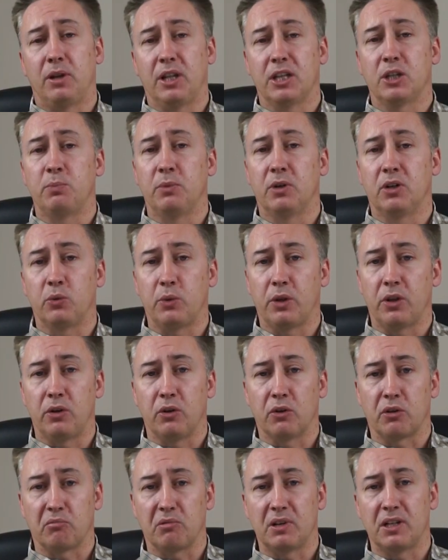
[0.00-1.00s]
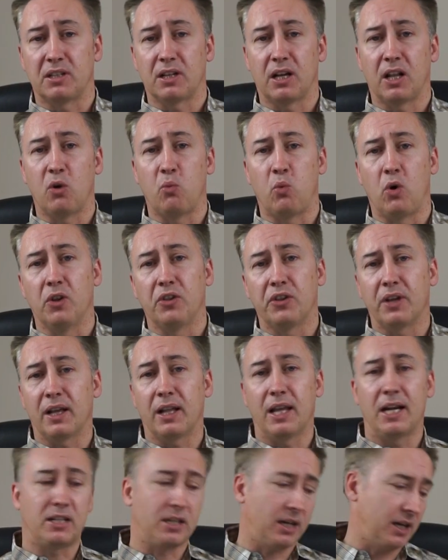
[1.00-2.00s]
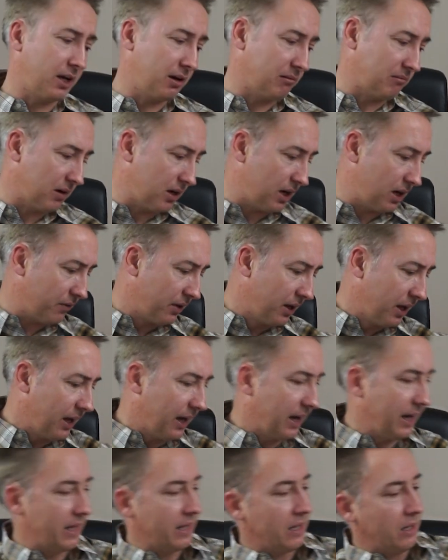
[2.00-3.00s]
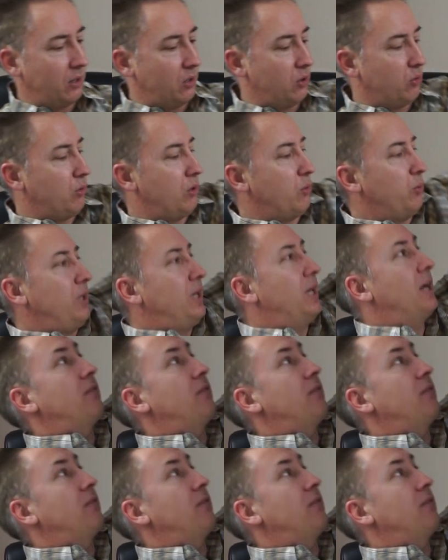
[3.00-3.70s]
placed my order with another retailer. One day later it arrived, and look what we